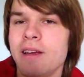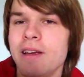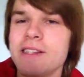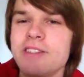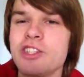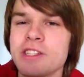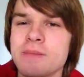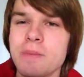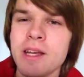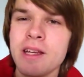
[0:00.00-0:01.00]
Is it
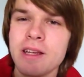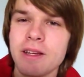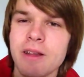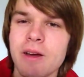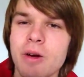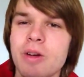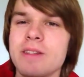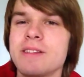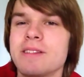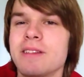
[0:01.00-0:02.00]
just me, or
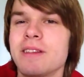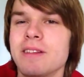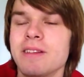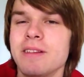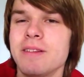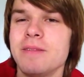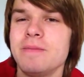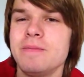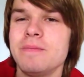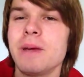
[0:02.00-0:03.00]
is
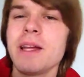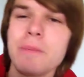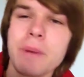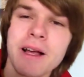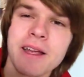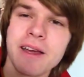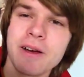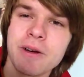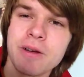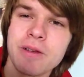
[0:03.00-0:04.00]
Manny
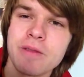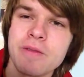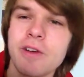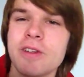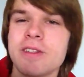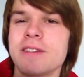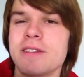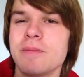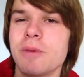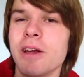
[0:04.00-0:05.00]
Pacquiao
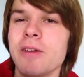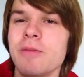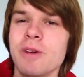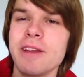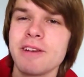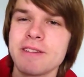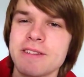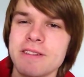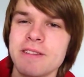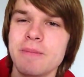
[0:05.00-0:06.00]
versus Brandon
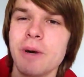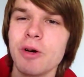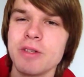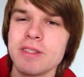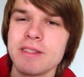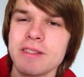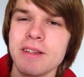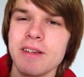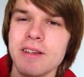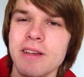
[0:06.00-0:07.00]
Rios the most
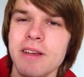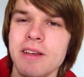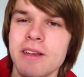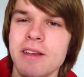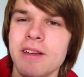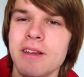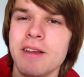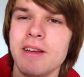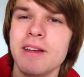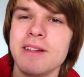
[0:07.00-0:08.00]

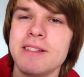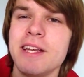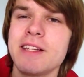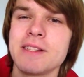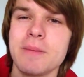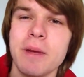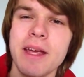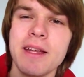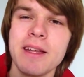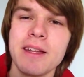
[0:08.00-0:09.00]

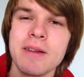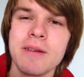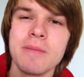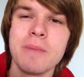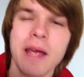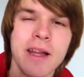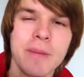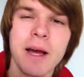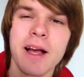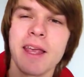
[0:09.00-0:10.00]
anticipated Manny
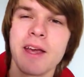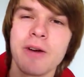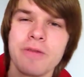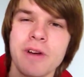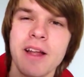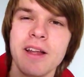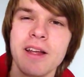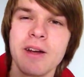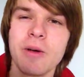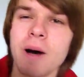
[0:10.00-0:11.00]
Pacquiao fight
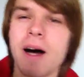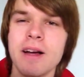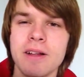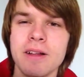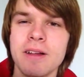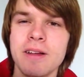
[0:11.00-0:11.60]
in a while?